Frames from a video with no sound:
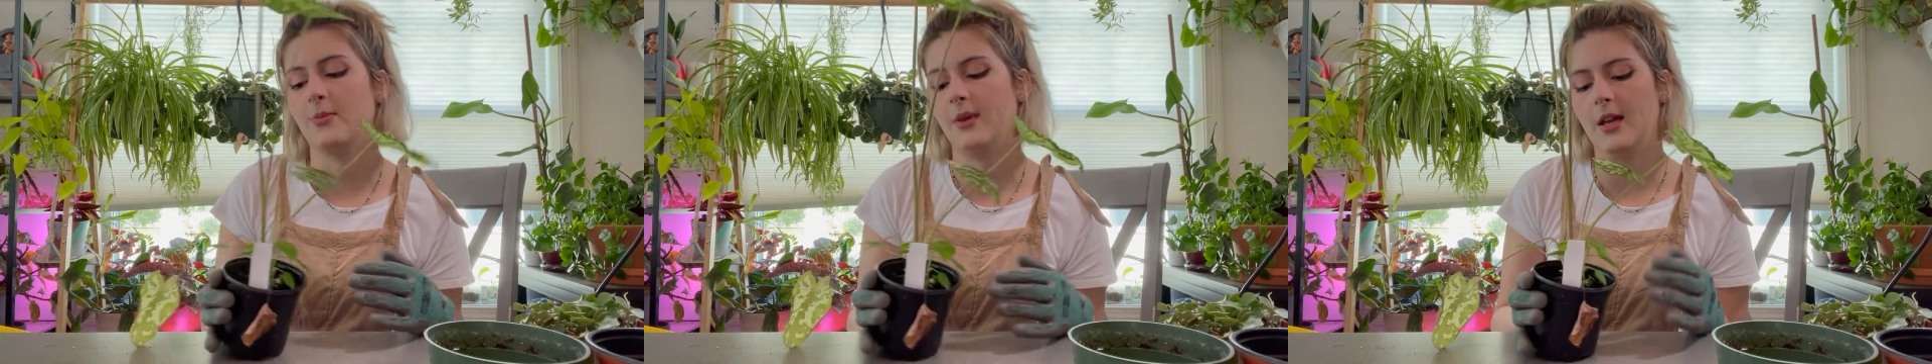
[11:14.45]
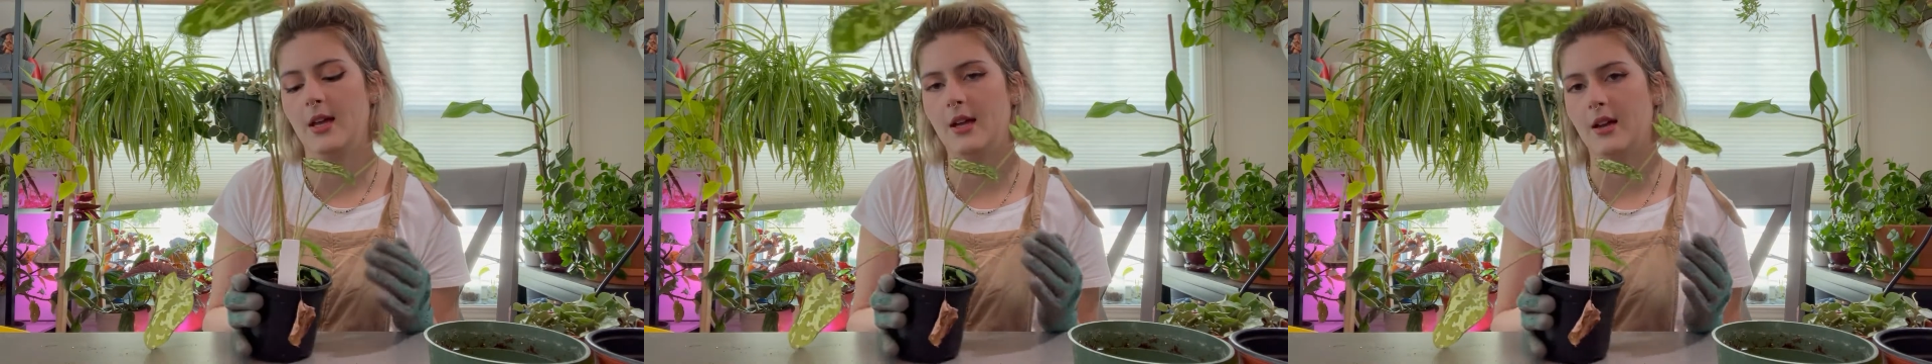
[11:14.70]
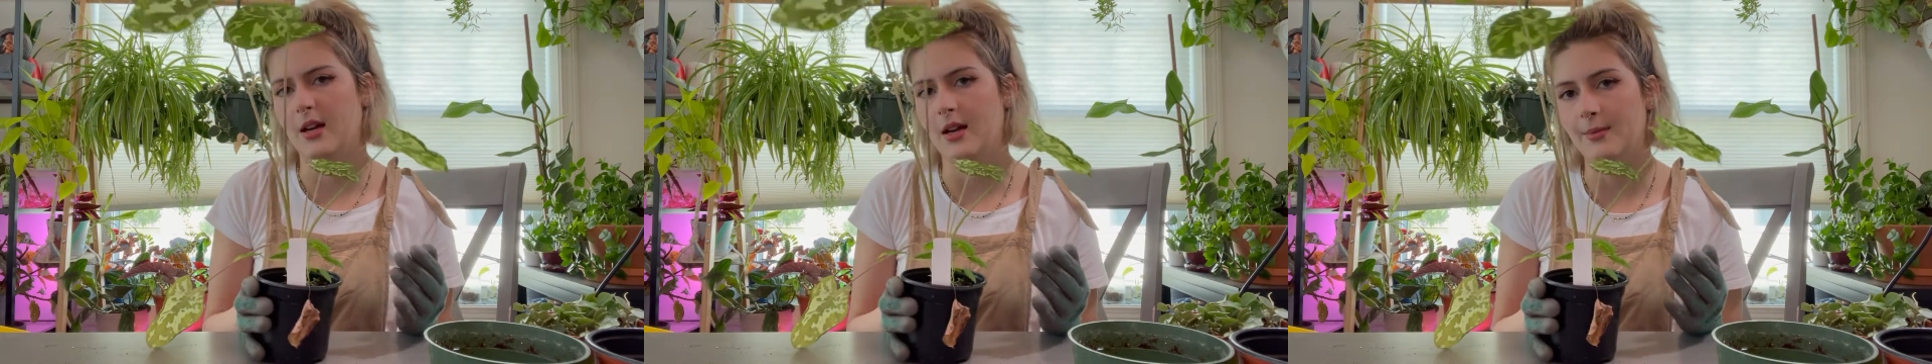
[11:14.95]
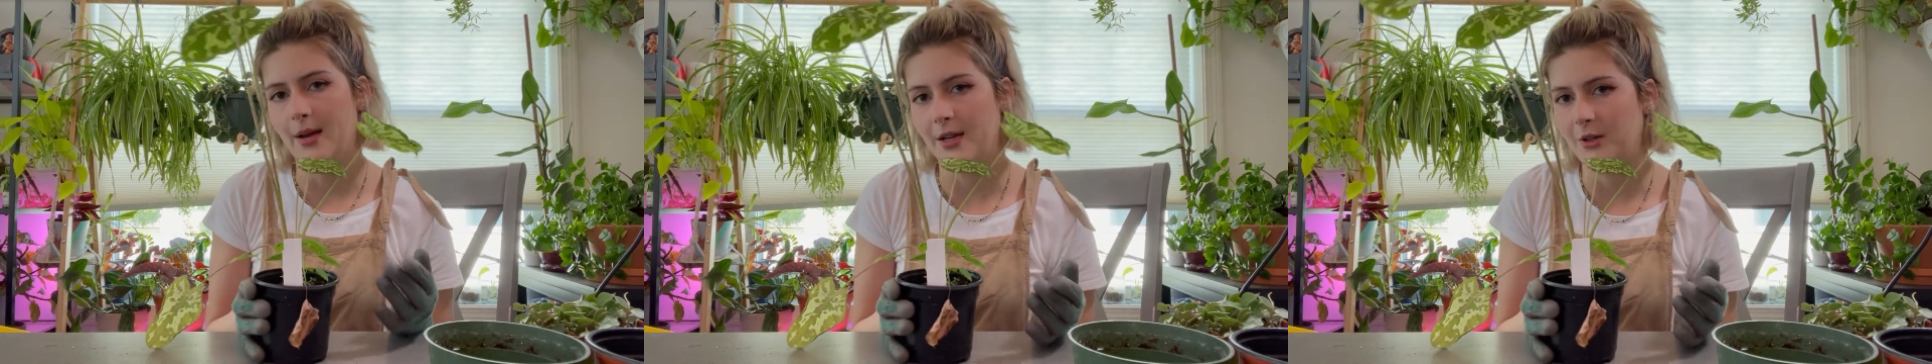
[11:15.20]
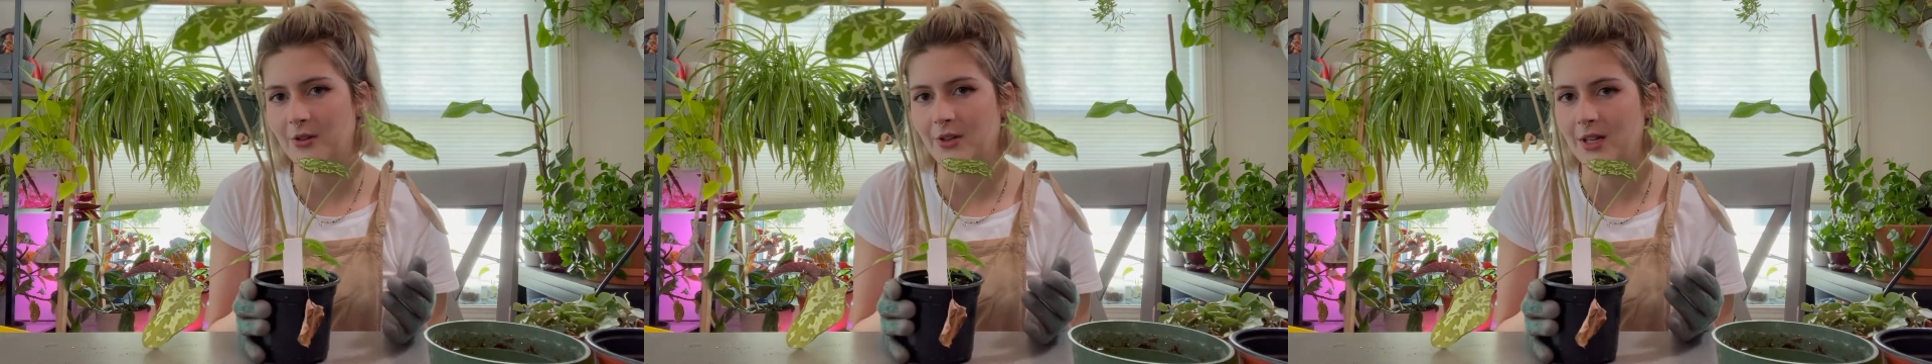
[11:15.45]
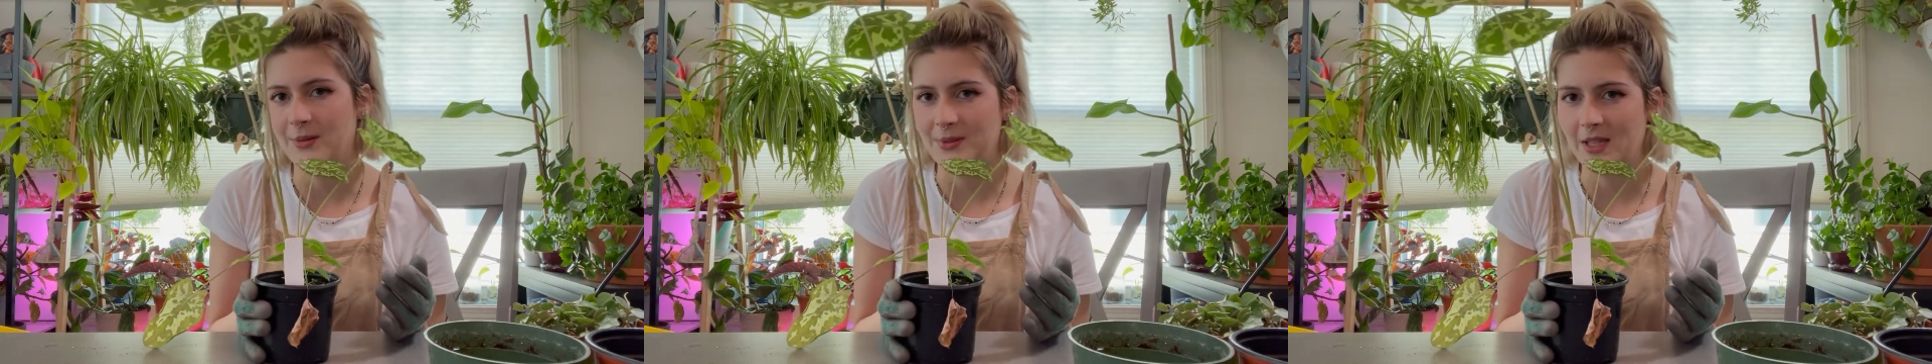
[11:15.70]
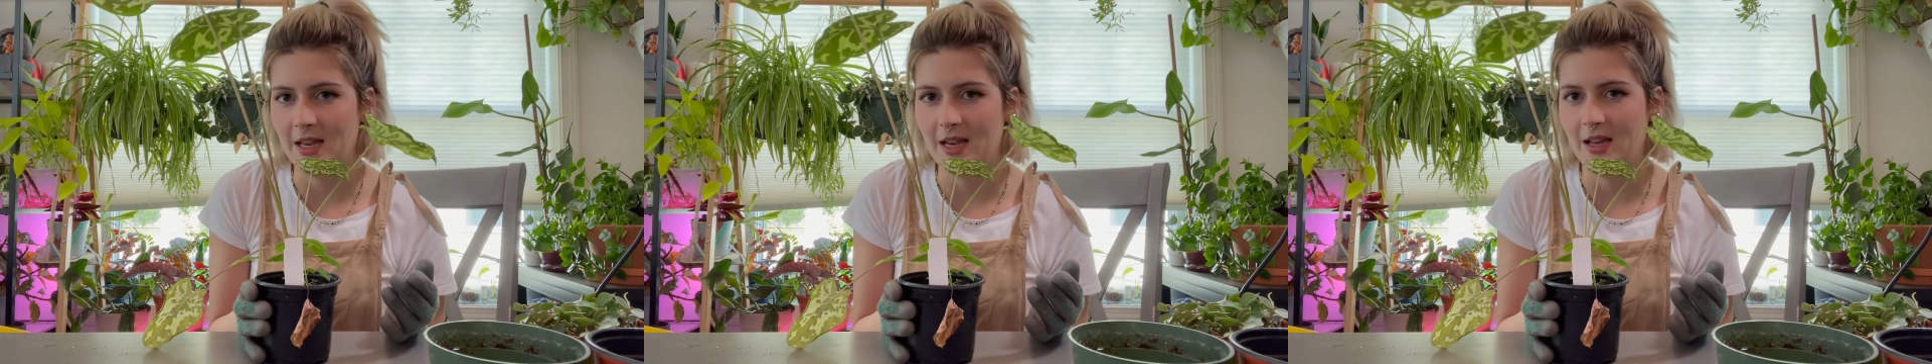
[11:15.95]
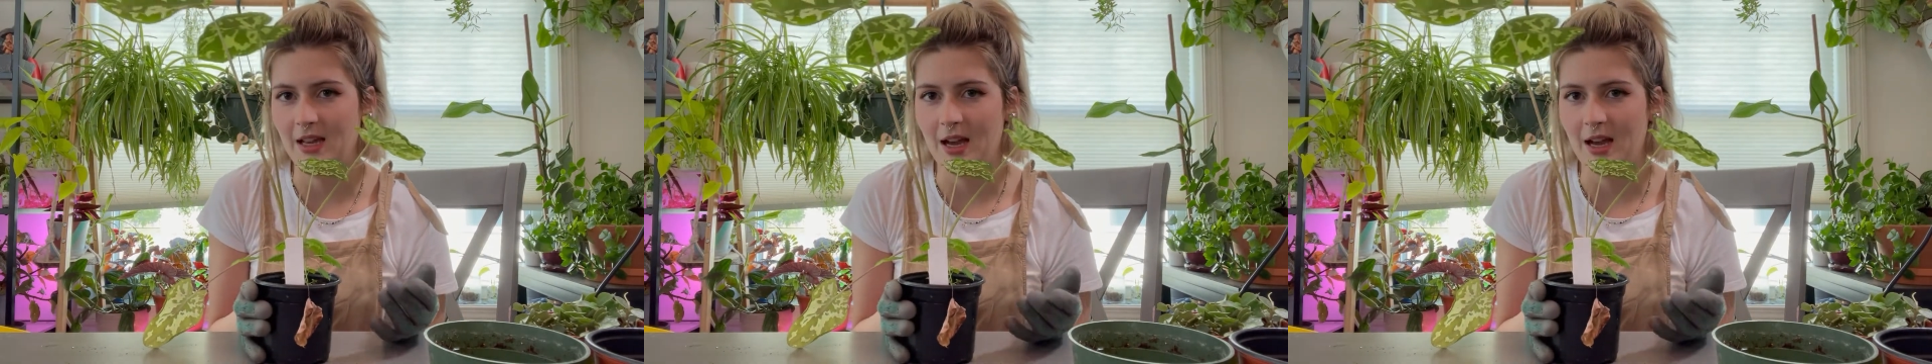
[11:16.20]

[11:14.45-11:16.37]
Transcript: big. I know Caladiums can't.